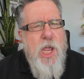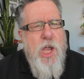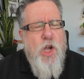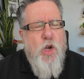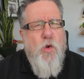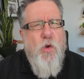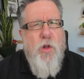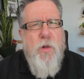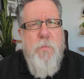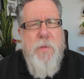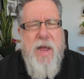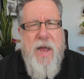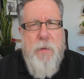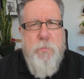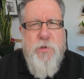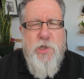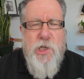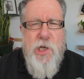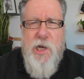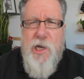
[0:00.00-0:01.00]
Google
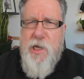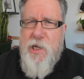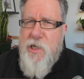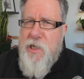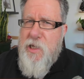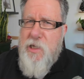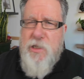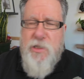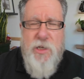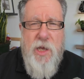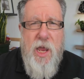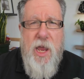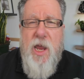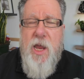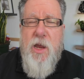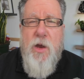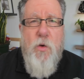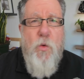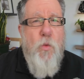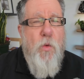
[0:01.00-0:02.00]
Maps uh, is
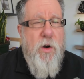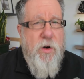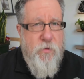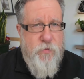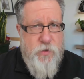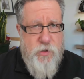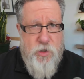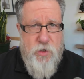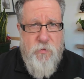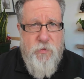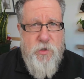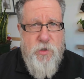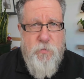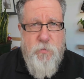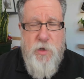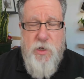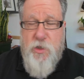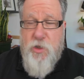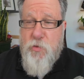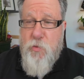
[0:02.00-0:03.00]
a wonderful service.
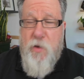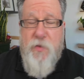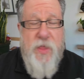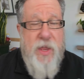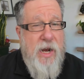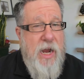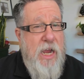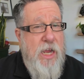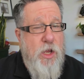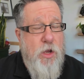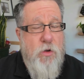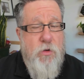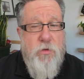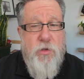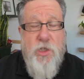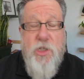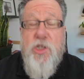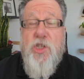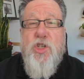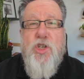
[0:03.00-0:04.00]
It's one that I
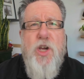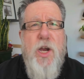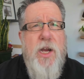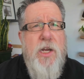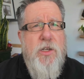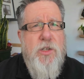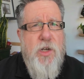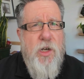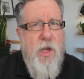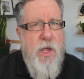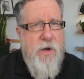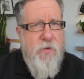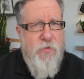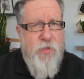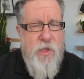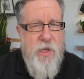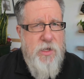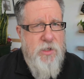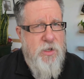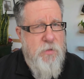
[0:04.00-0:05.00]
use. It's changed a lot of
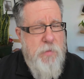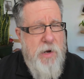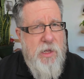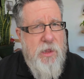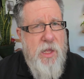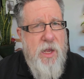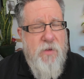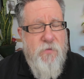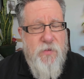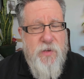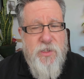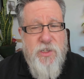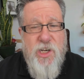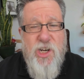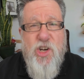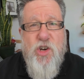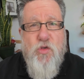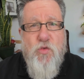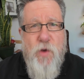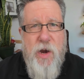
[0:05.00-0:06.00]
things in my life. It's a
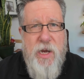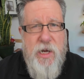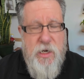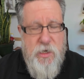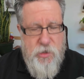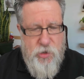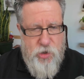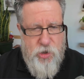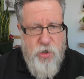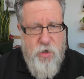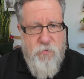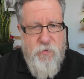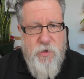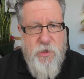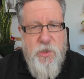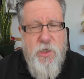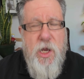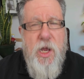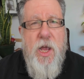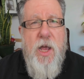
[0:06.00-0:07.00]
great
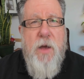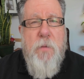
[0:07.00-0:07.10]
service.